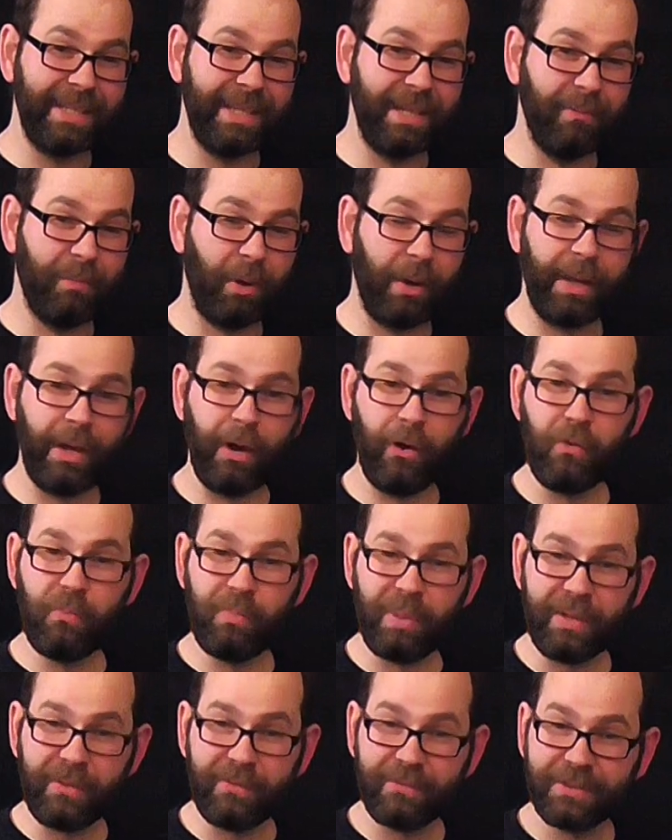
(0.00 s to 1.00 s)
Am I
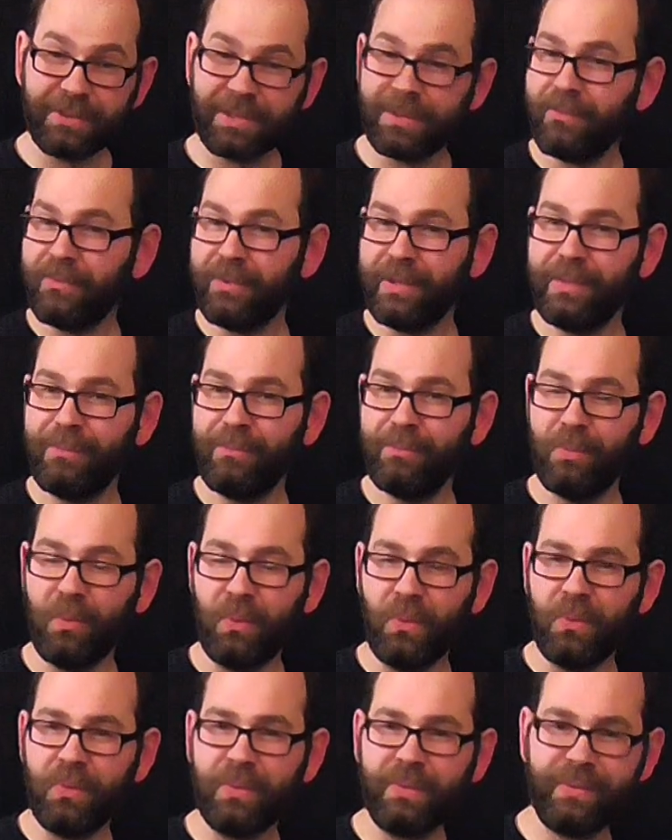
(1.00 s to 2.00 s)
hoping for something
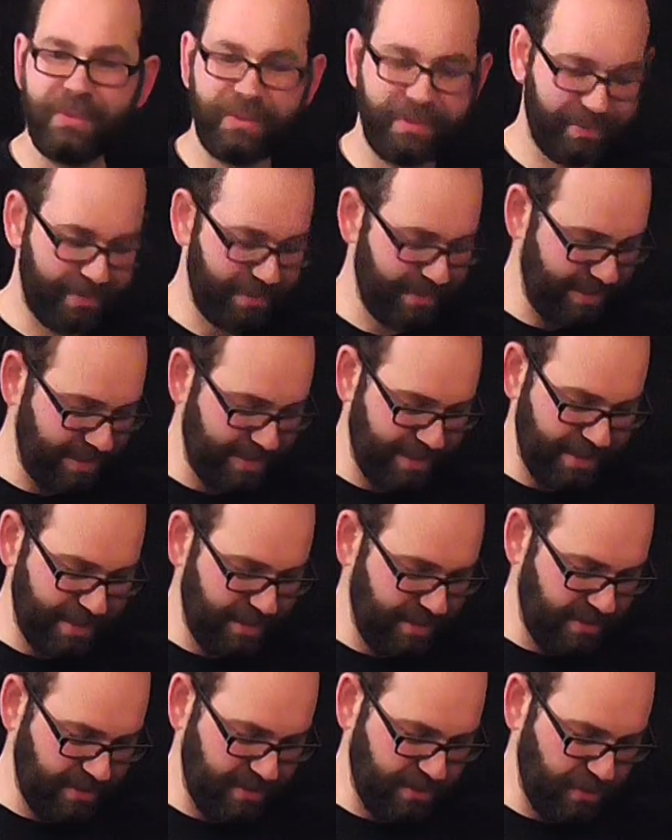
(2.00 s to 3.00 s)
more?
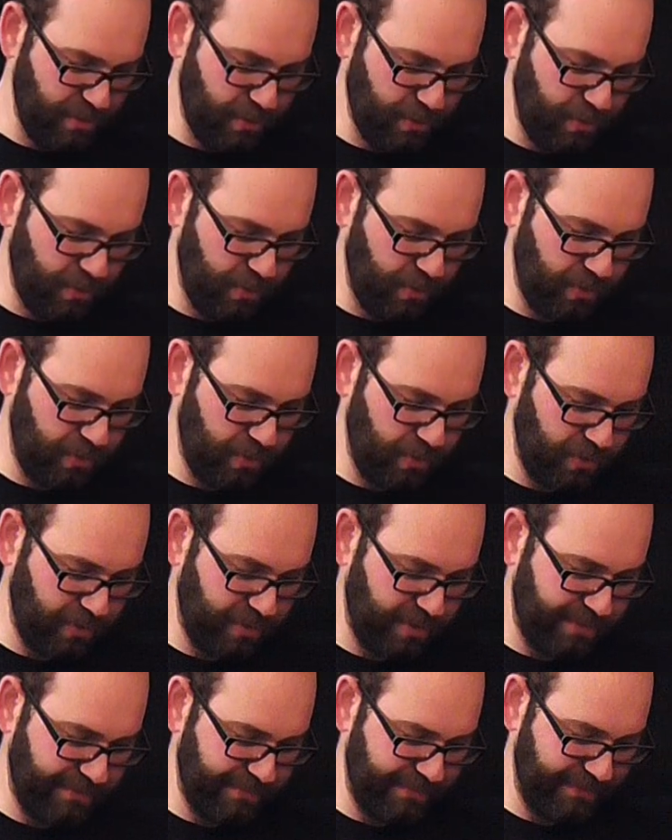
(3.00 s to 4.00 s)

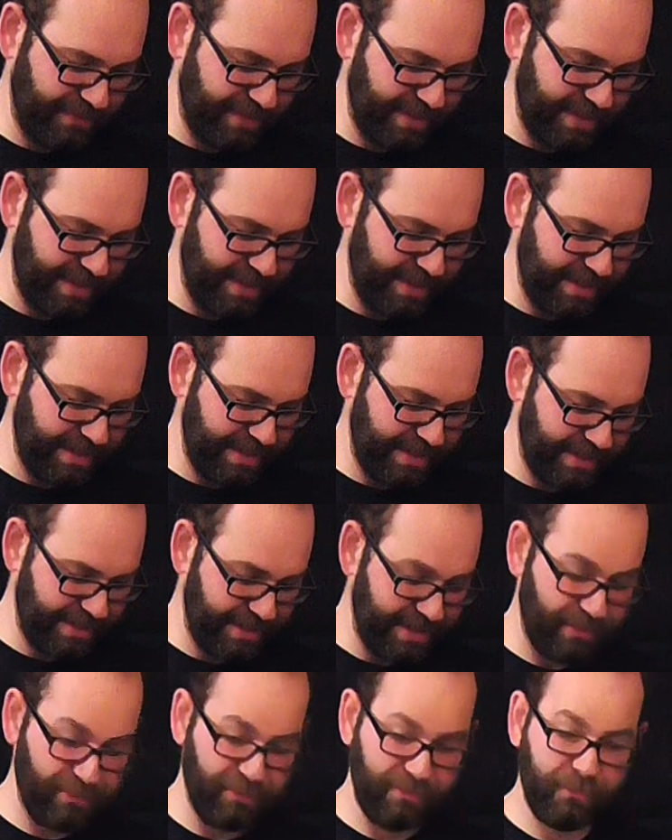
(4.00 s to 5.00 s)
Or
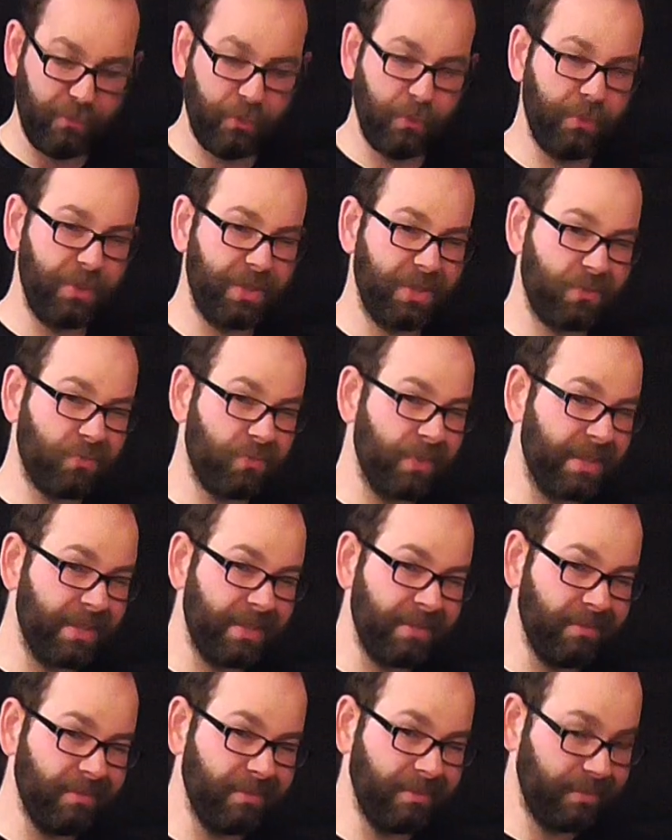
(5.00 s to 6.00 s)
is that rules as
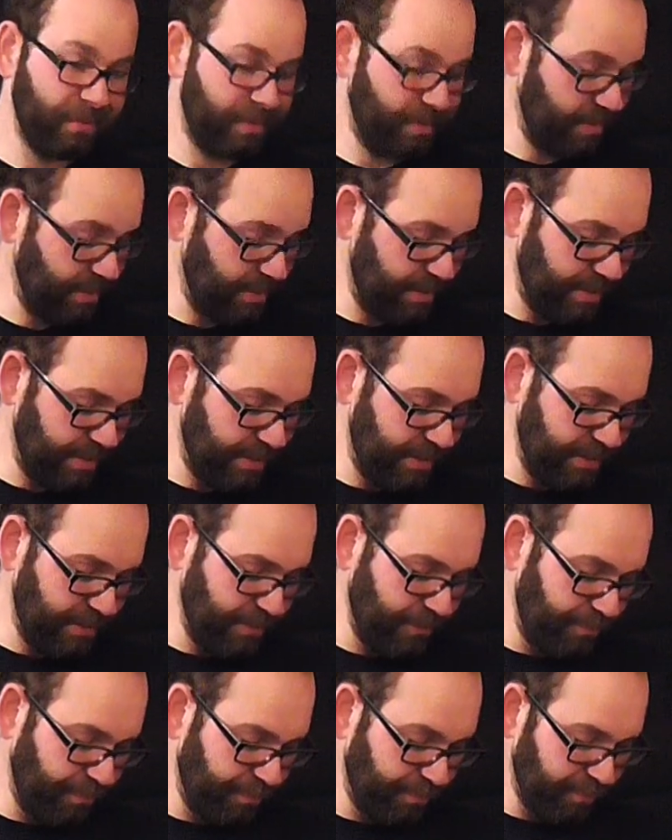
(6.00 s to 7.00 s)
written?
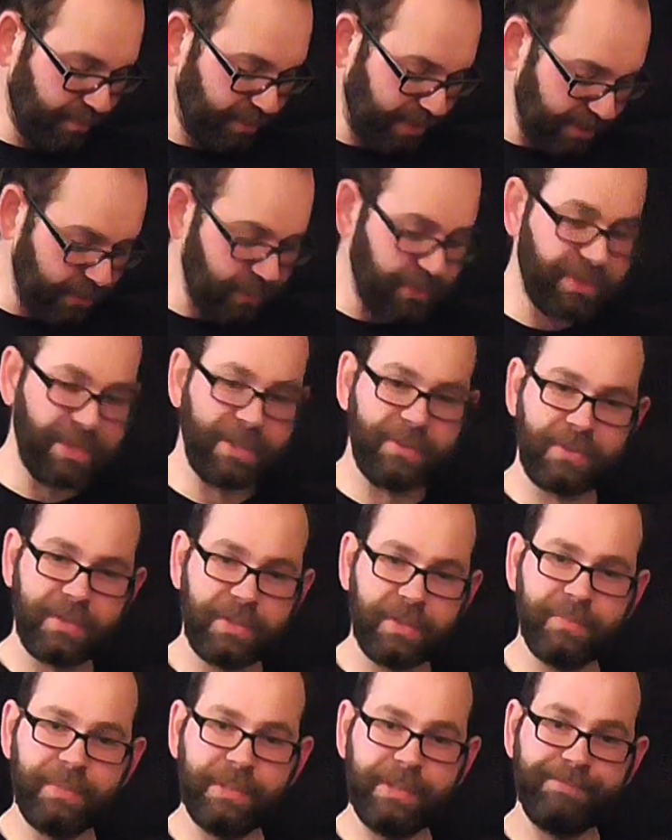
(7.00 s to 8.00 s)
But that's what it sounds
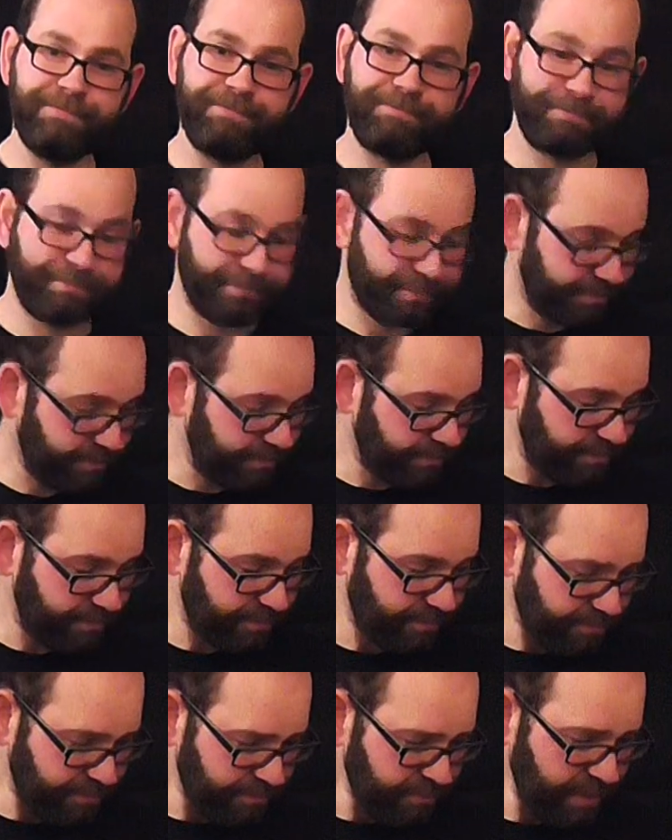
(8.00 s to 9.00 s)
like to me.
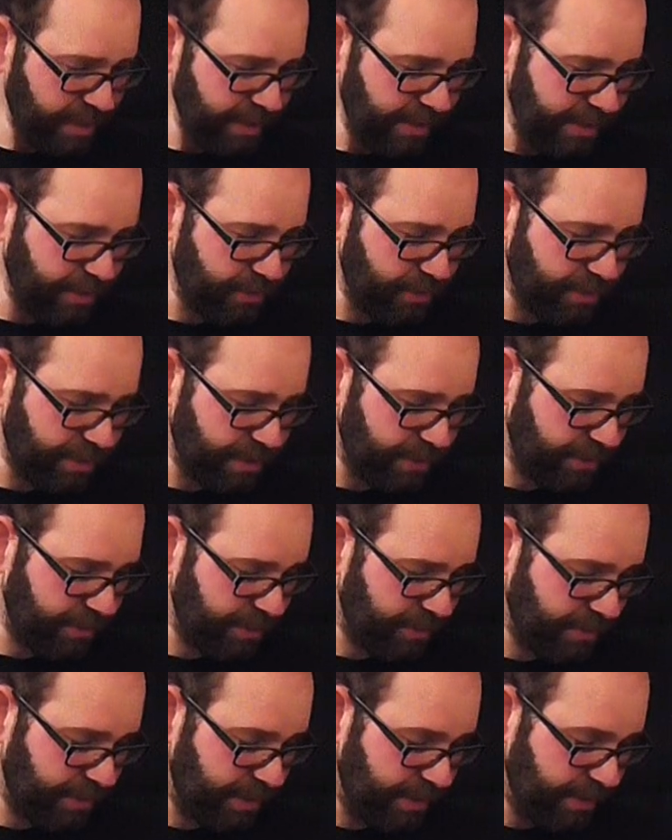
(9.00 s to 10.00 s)
That's what it sounds
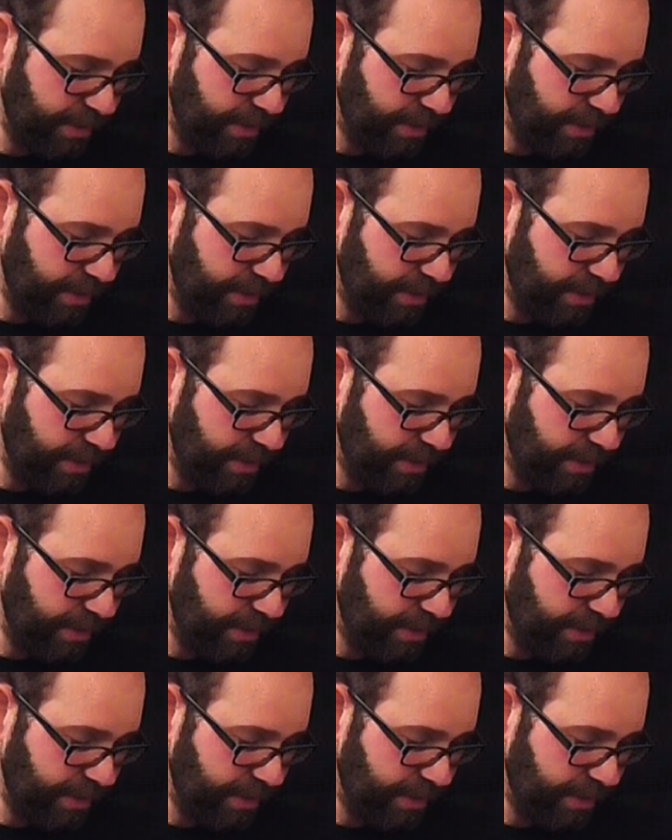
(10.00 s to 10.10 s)
like to me.